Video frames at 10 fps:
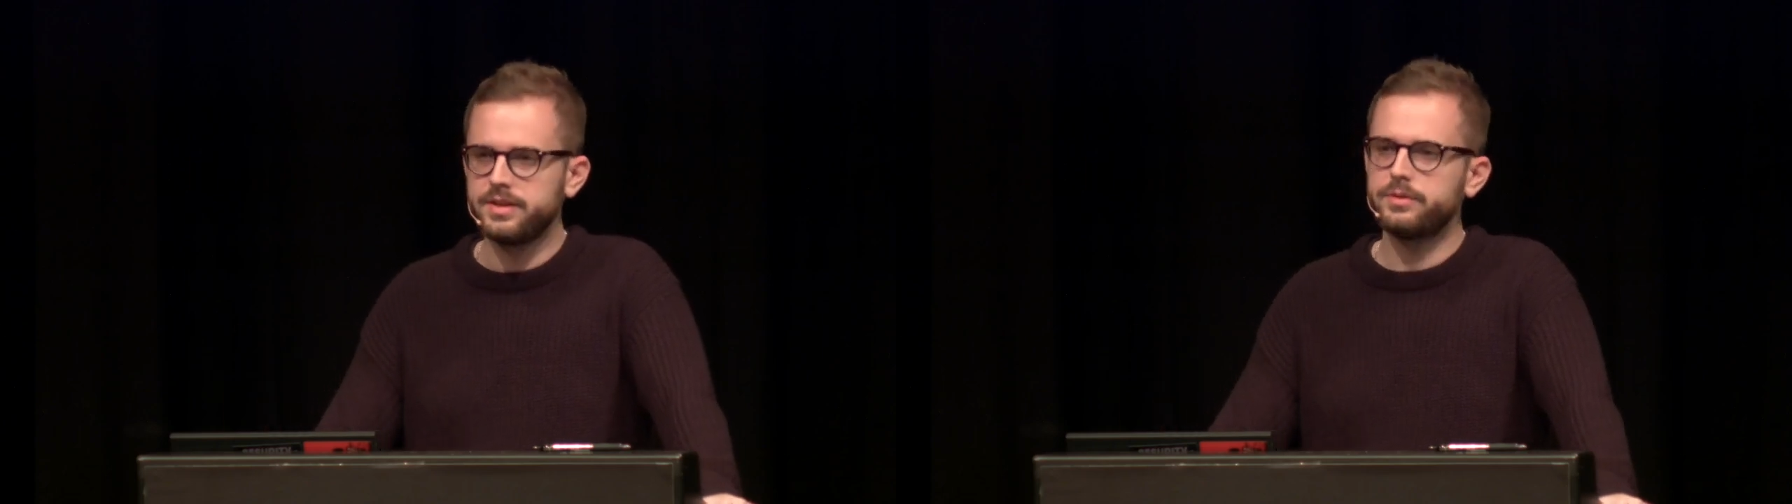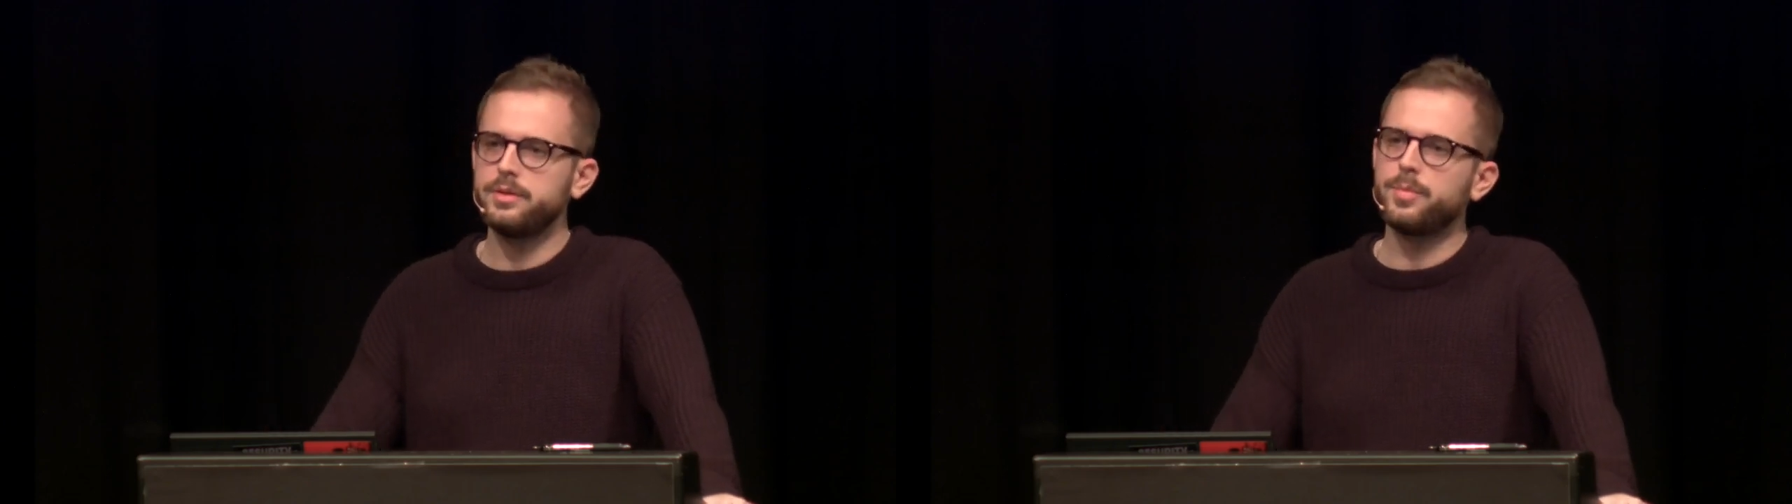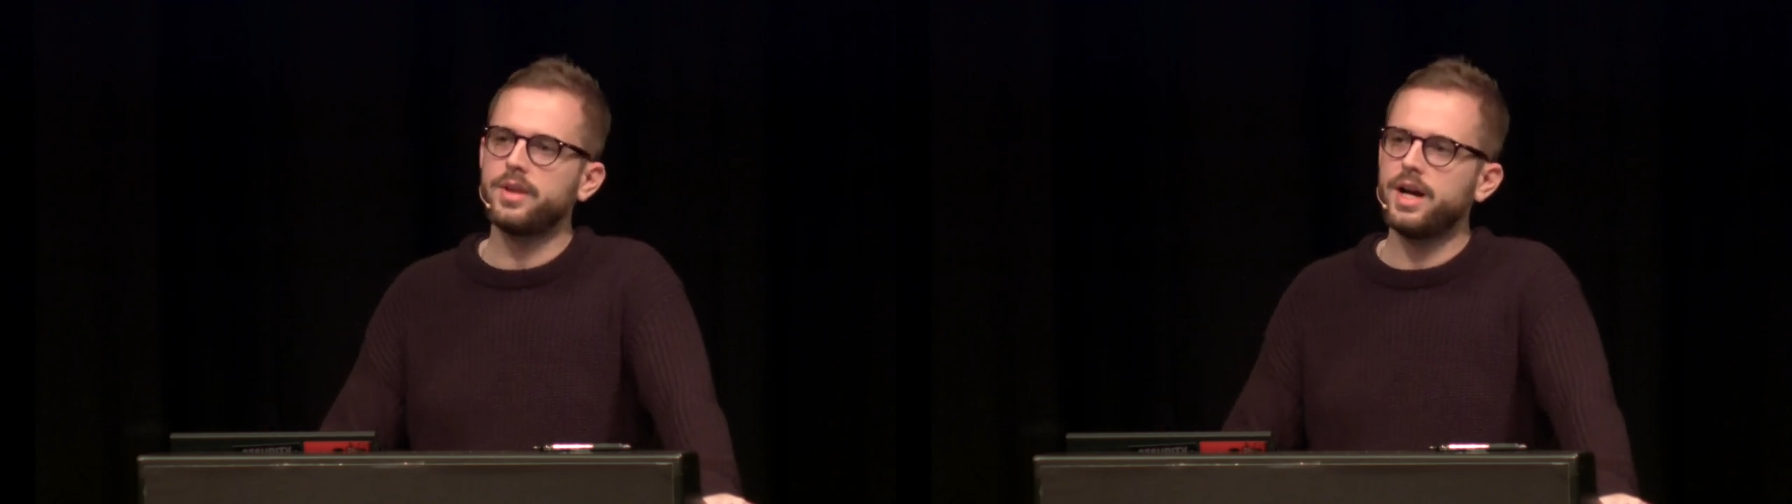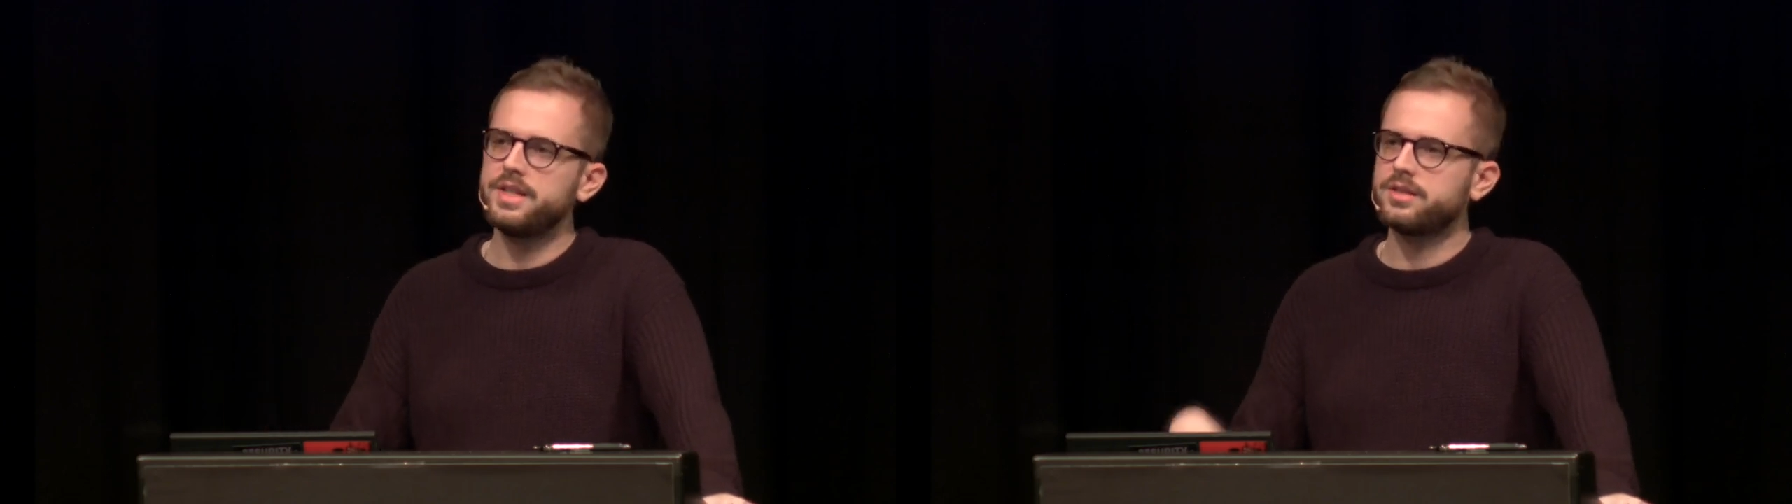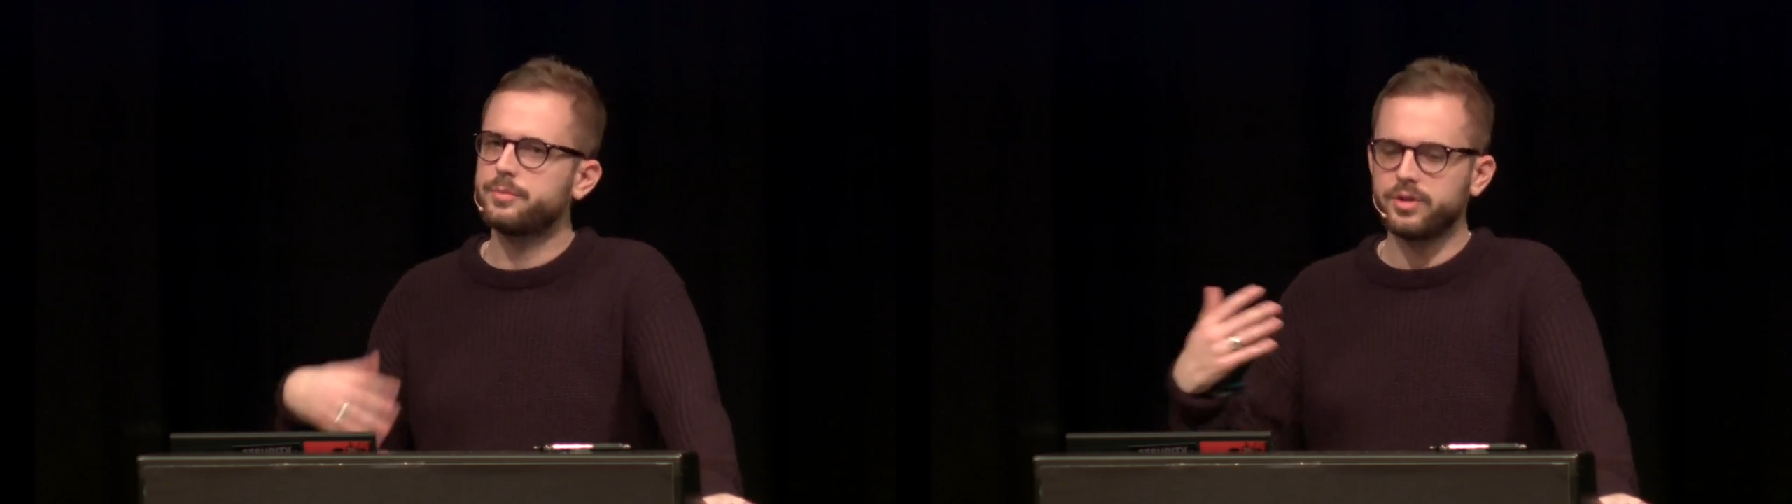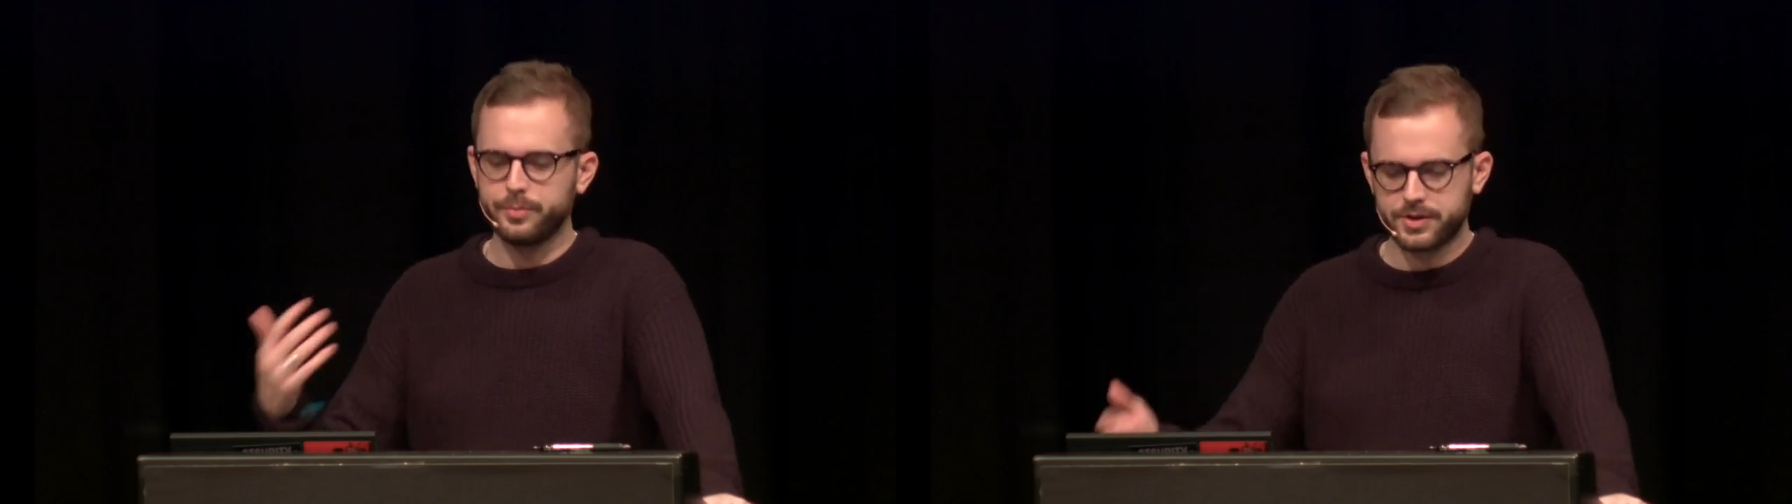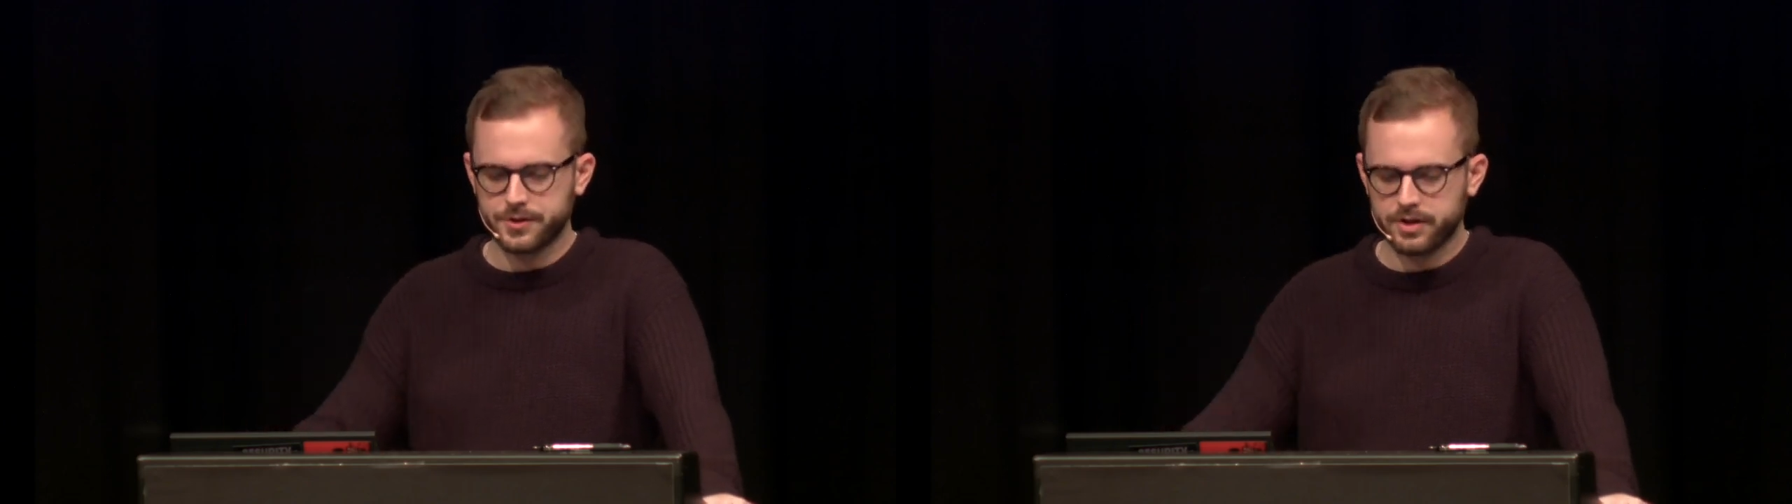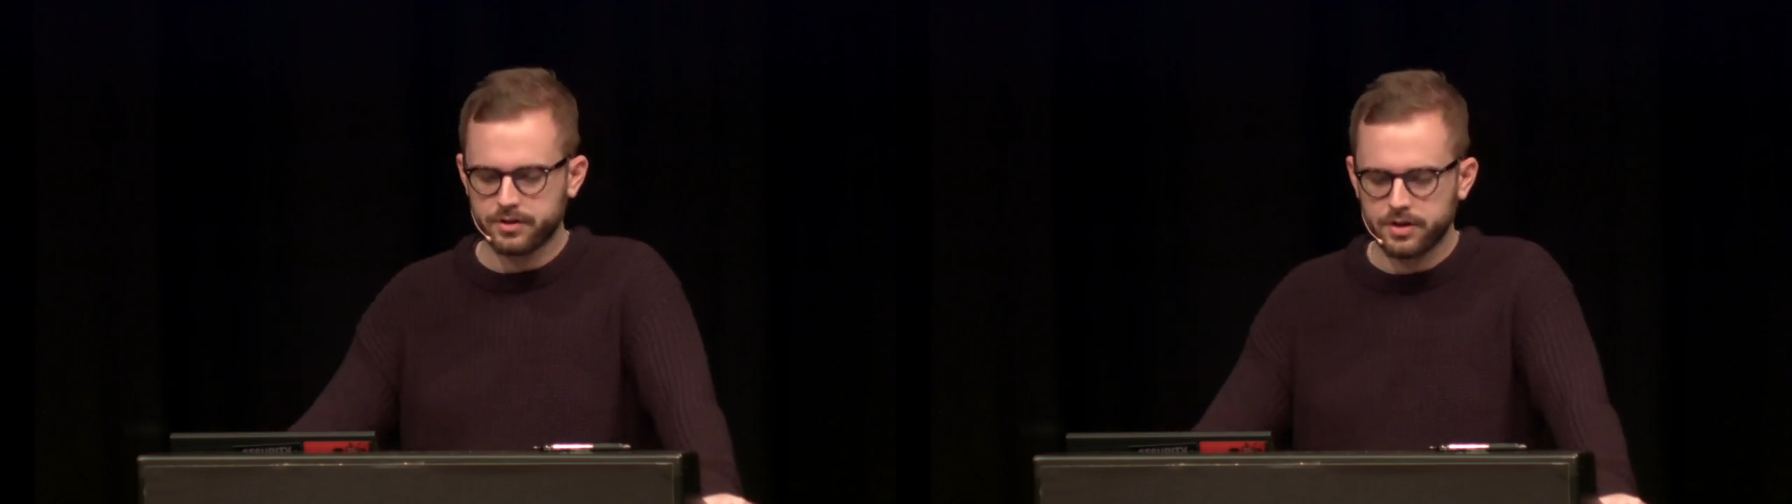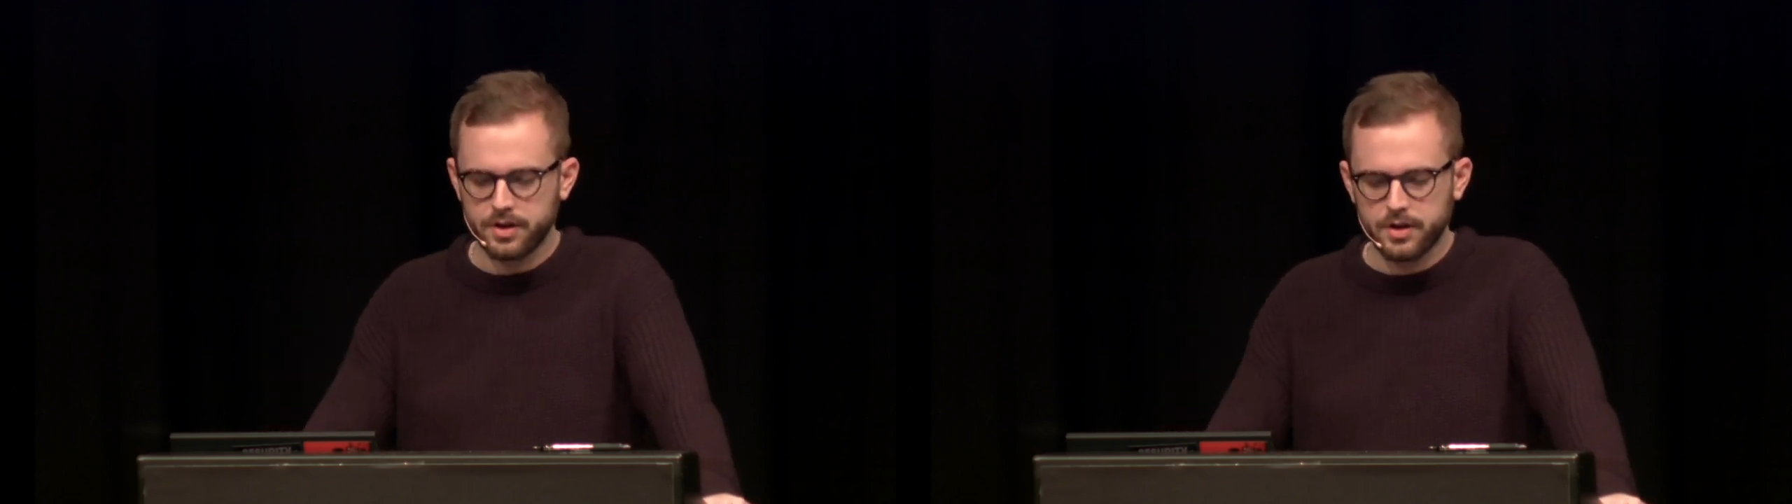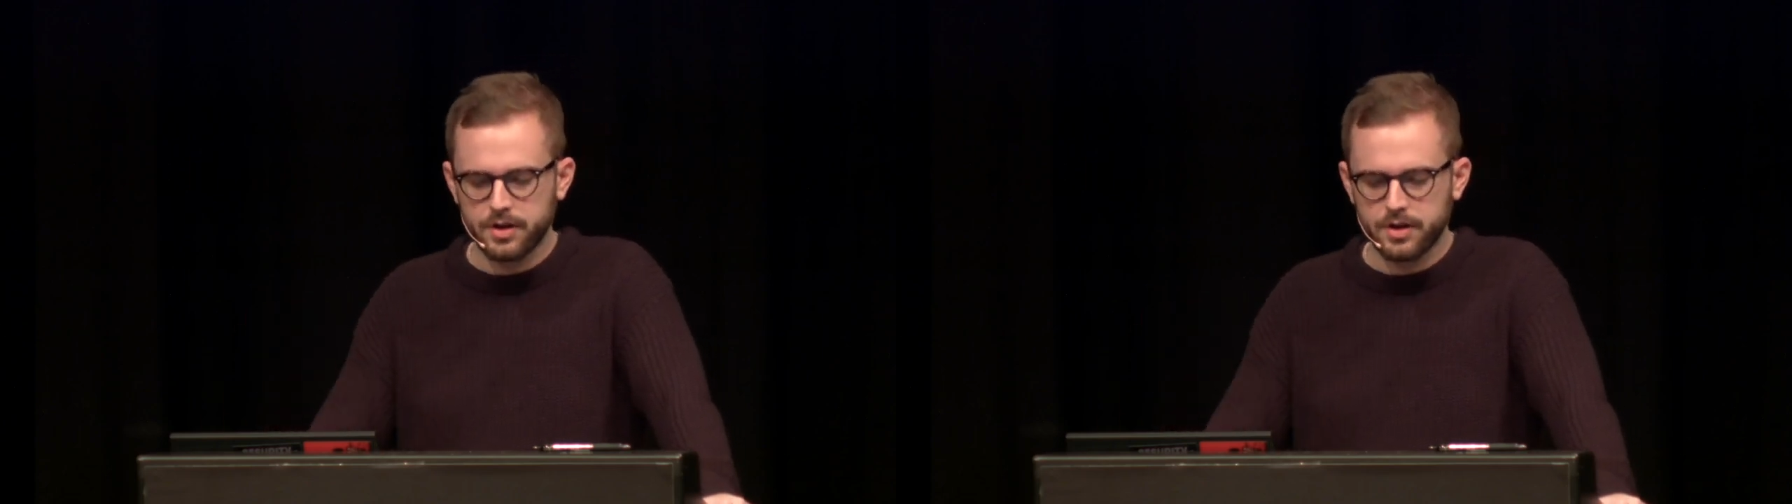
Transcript: It implies that the perpetrator